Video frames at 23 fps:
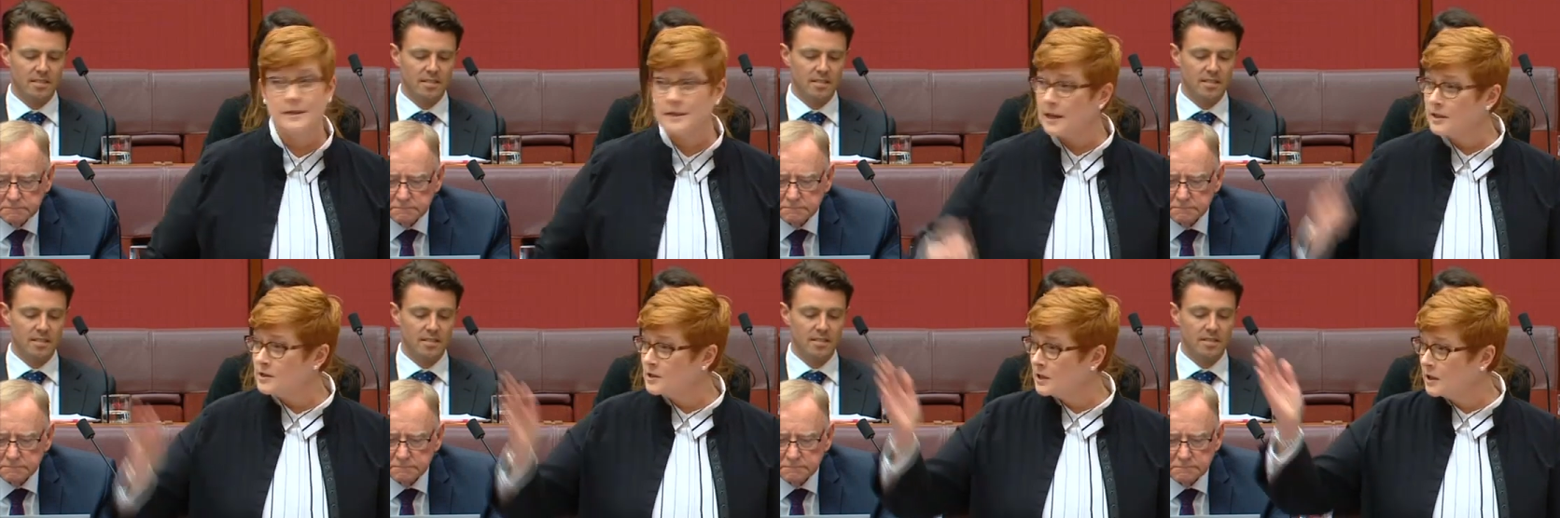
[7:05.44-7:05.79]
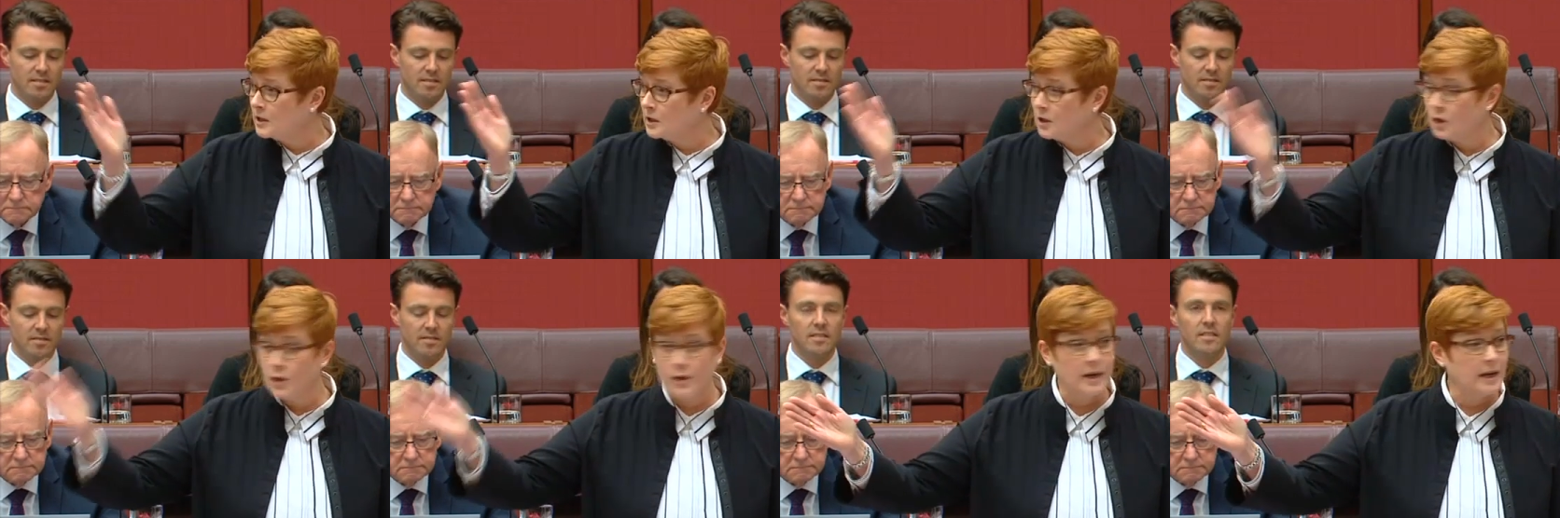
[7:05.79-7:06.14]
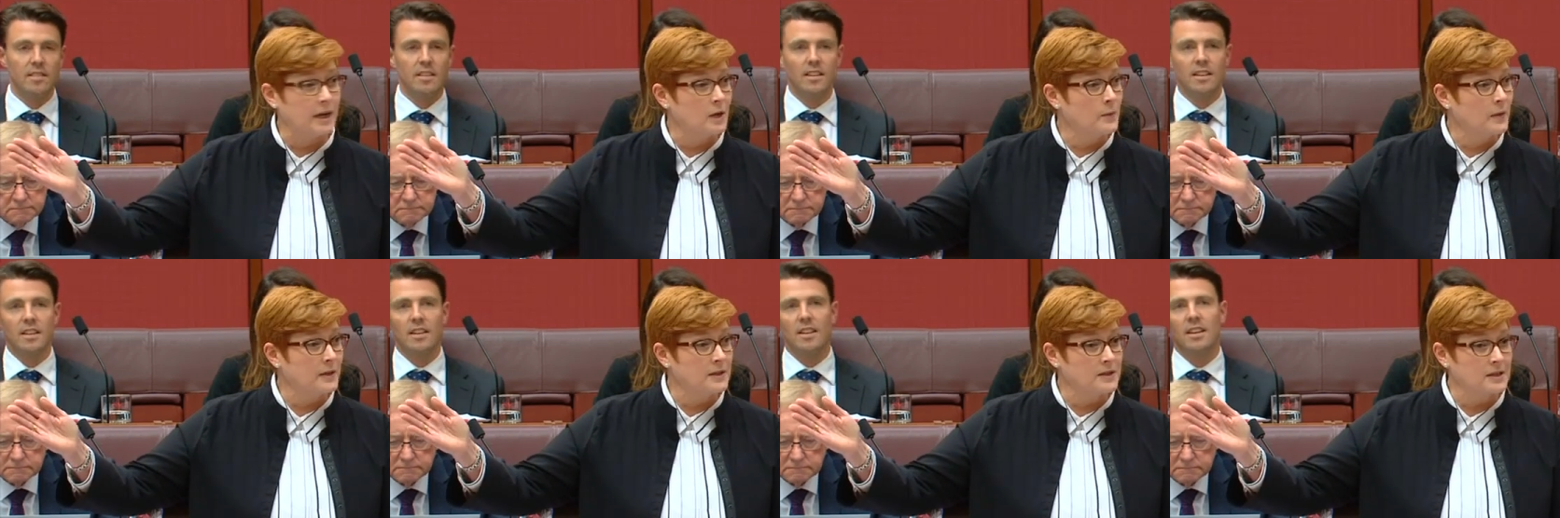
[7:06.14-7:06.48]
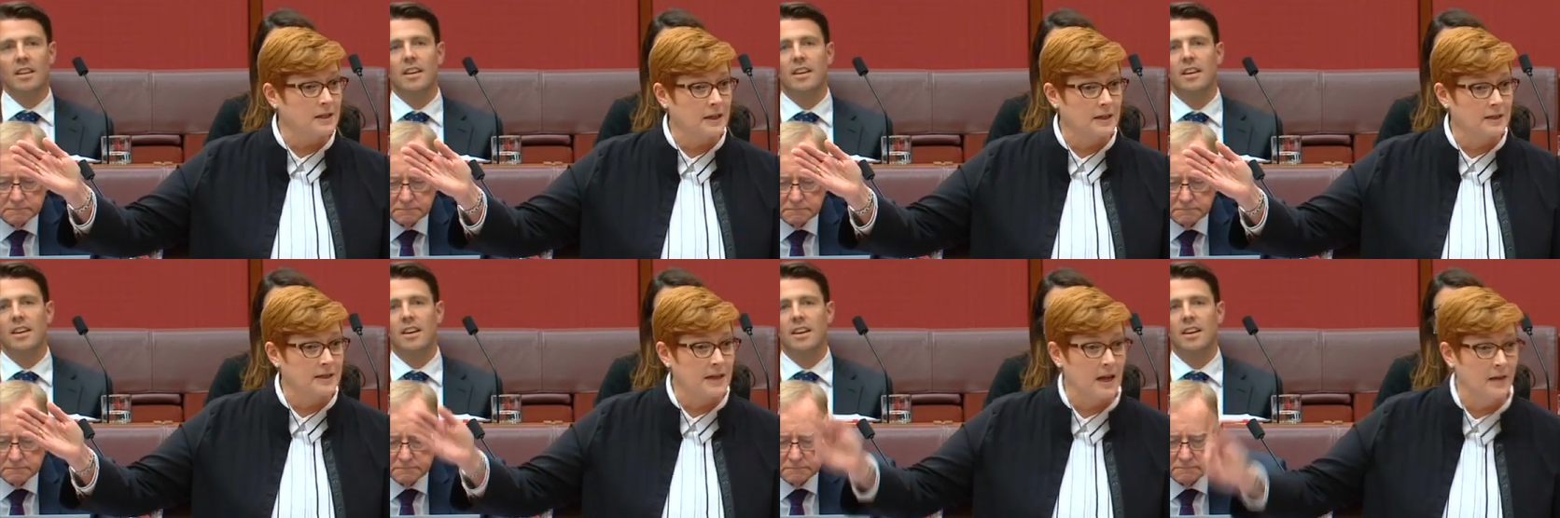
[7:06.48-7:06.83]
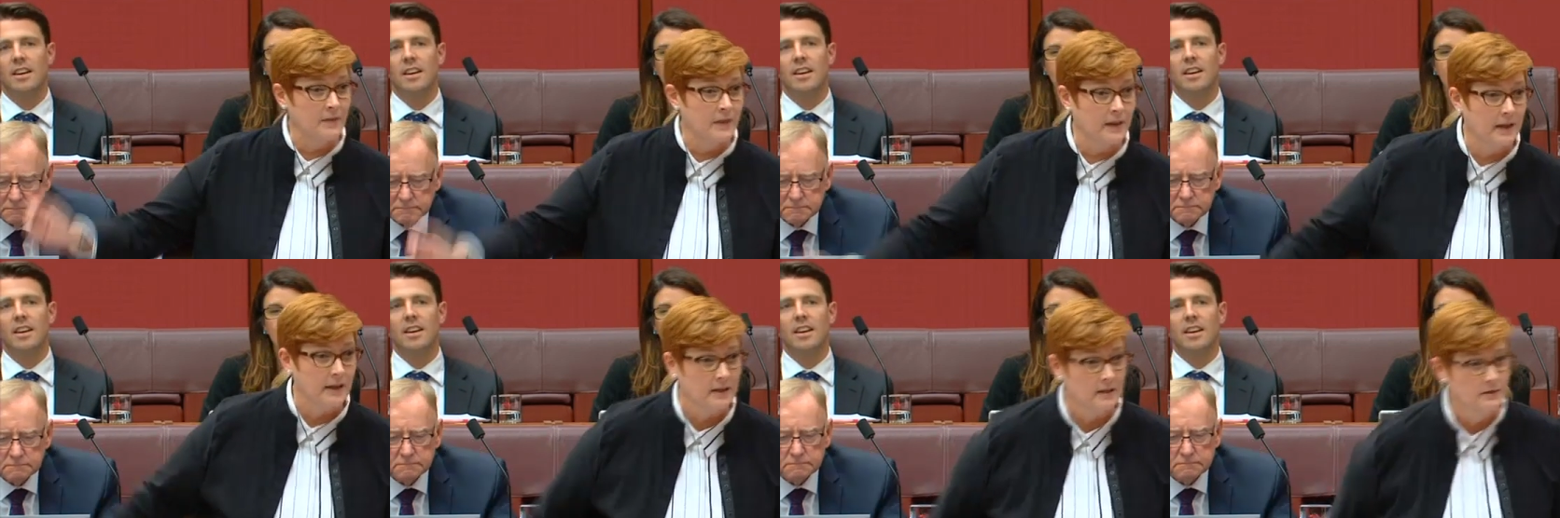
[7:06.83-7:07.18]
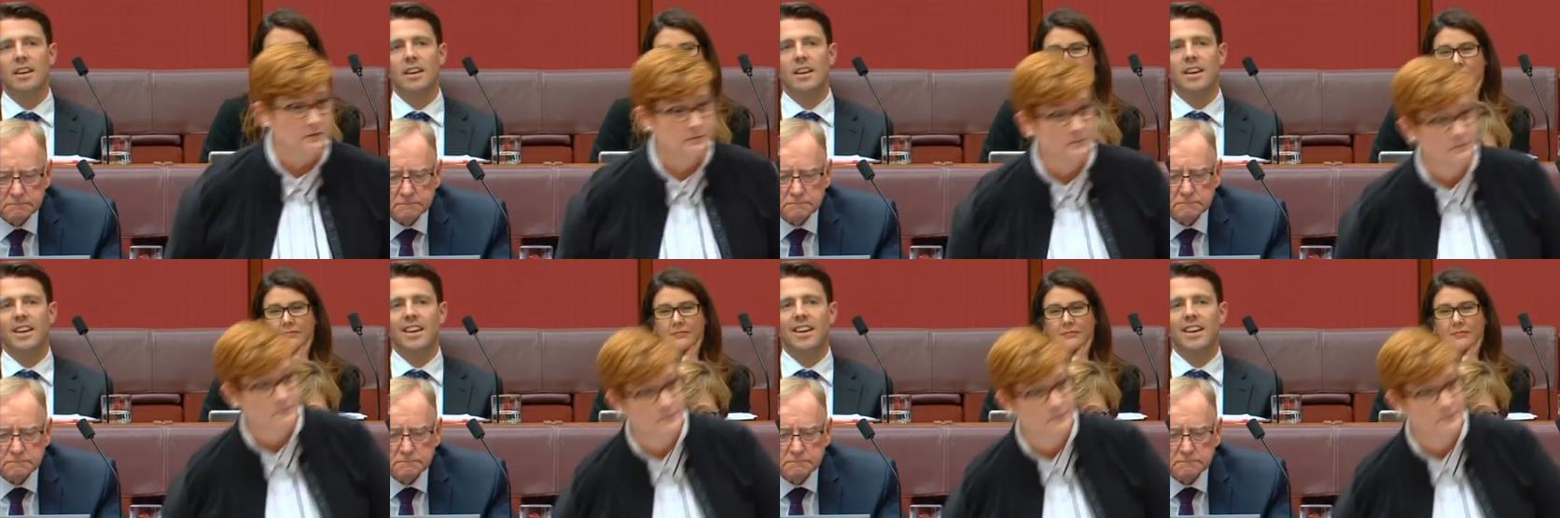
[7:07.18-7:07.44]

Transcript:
Speaker 1: it doesn't include anyone sitting down there.